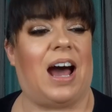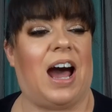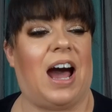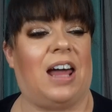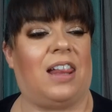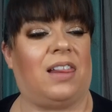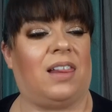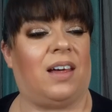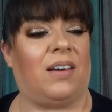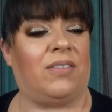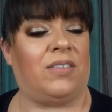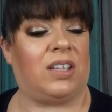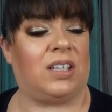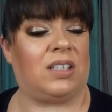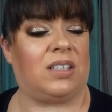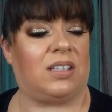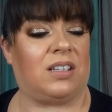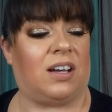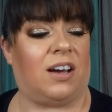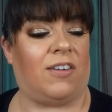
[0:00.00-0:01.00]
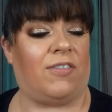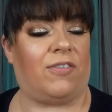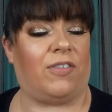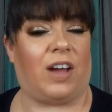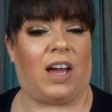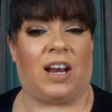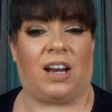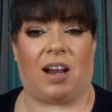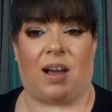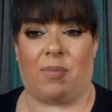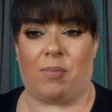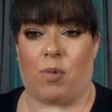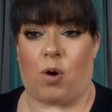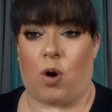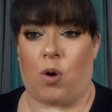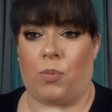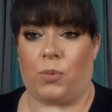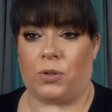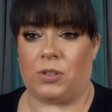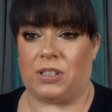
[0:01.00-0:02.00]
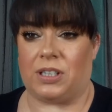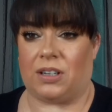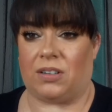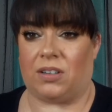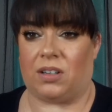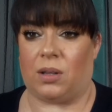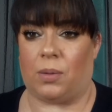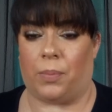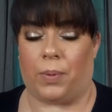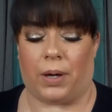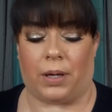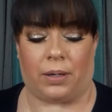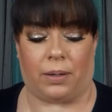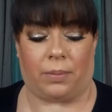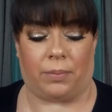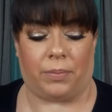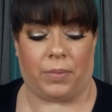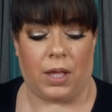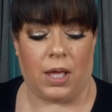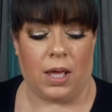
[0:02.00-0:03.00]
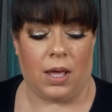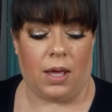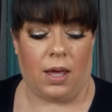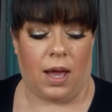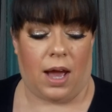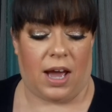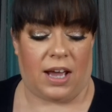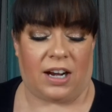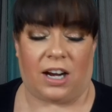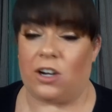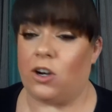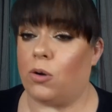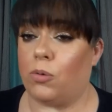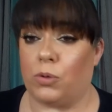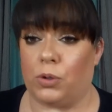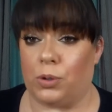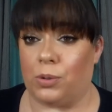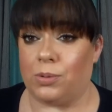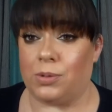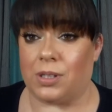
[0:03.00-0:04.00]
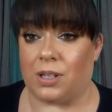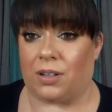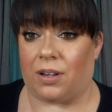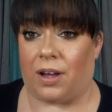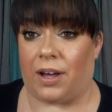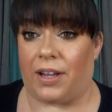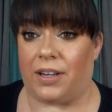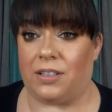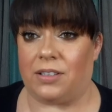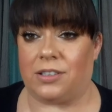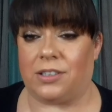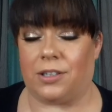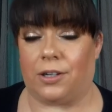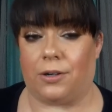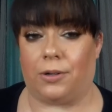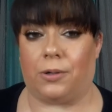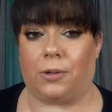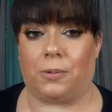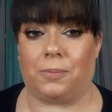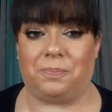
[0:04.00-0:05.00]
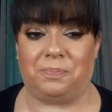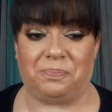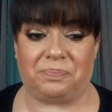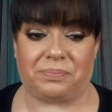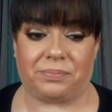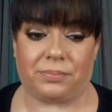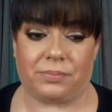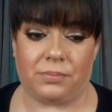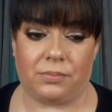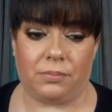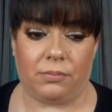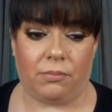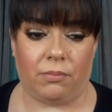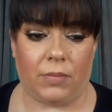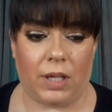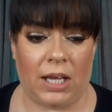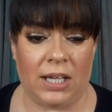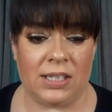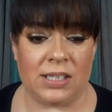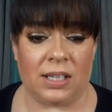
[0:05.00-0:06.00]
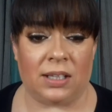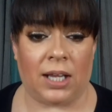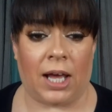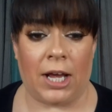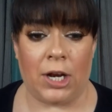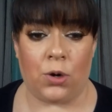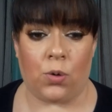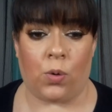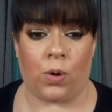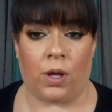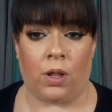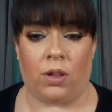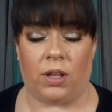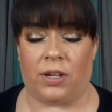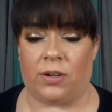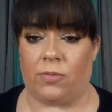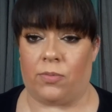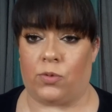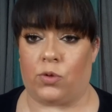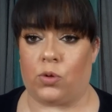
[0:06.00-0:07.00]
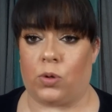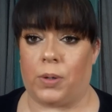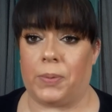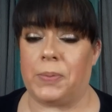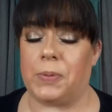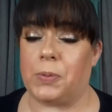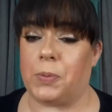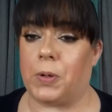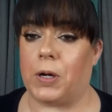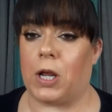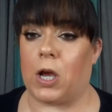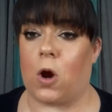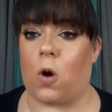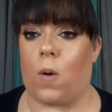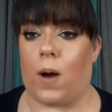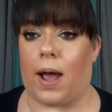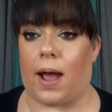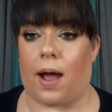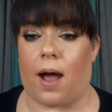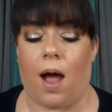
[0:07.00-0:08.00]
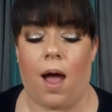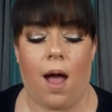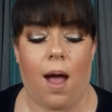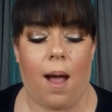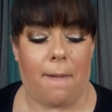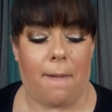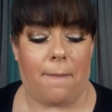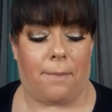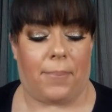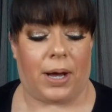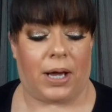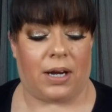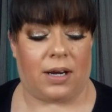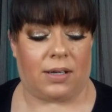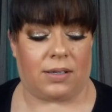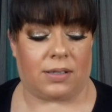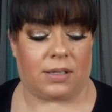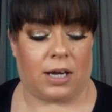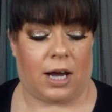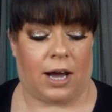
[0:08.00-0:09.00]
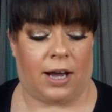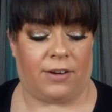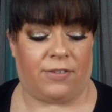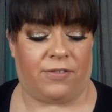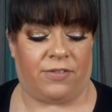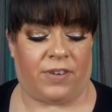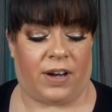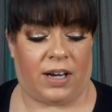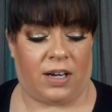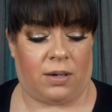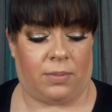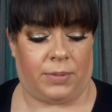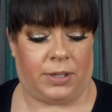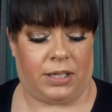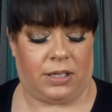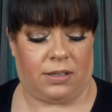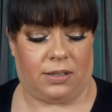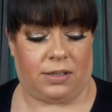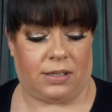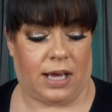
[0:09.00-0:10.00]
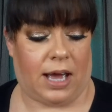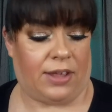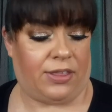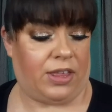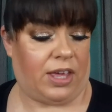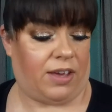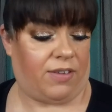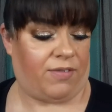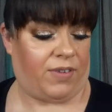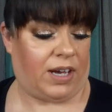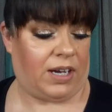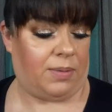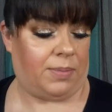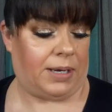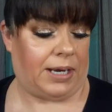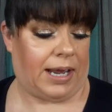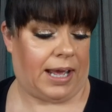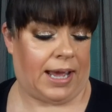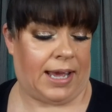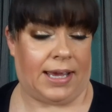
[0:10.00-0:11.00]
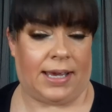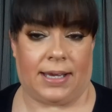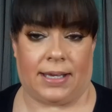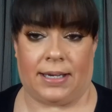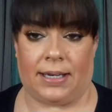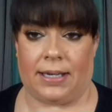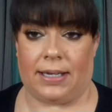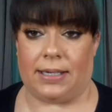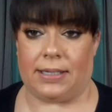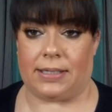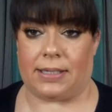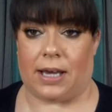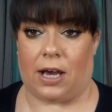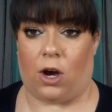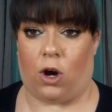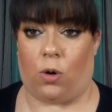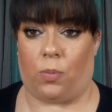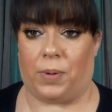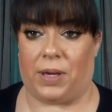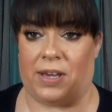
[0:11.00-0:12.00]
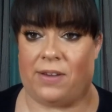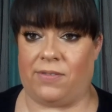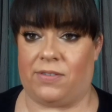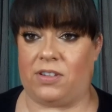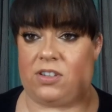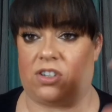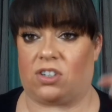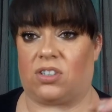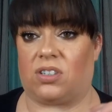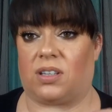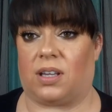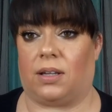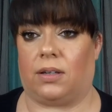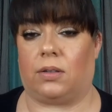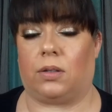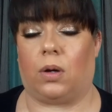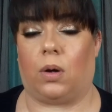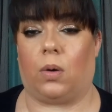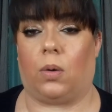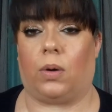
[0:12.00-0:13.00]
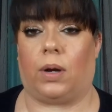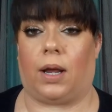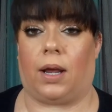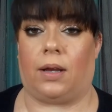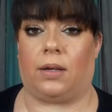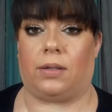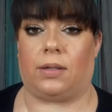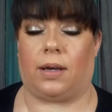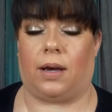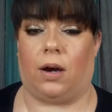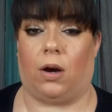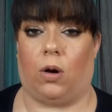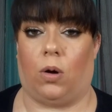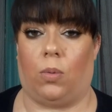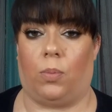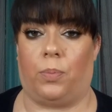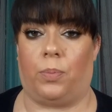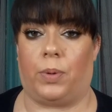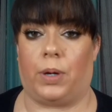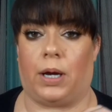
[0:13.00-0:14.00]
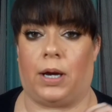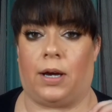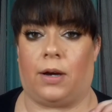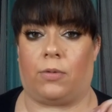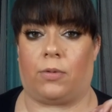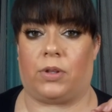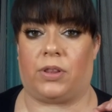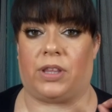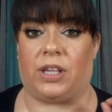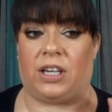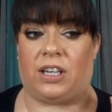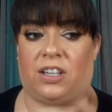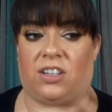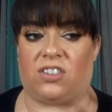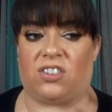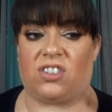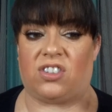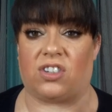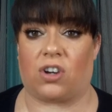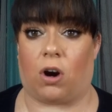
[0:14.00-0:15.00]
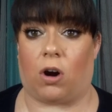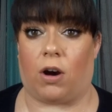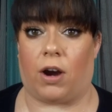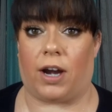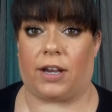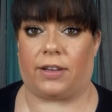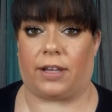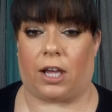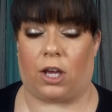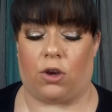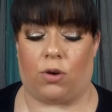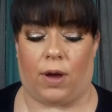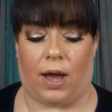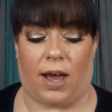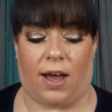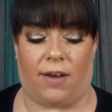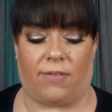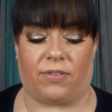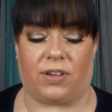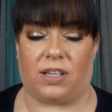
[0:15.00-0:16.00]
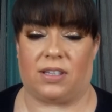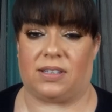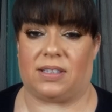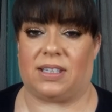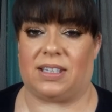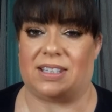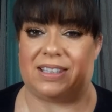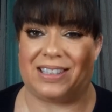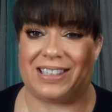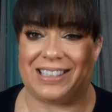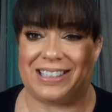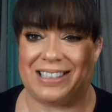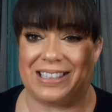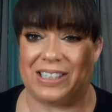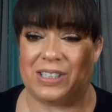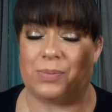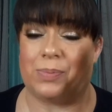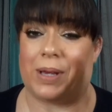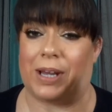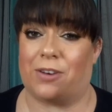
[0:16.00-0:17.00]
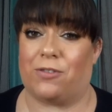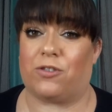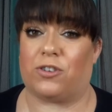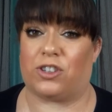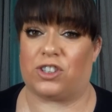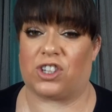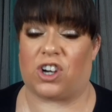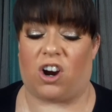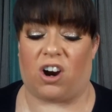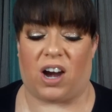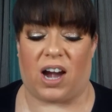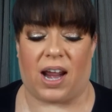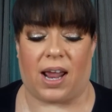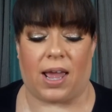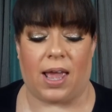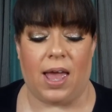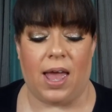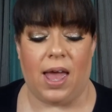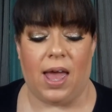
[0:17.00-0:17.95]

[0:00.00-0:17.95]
I love this stuff and I'm almost down to the bottom and I don't use a lot. So it's a light oil. It absorbs pretty quick, but it's got vitamins, I think vitamin A in it to help even your skin tone and to help with any scarring that you have, because this is made for scarring.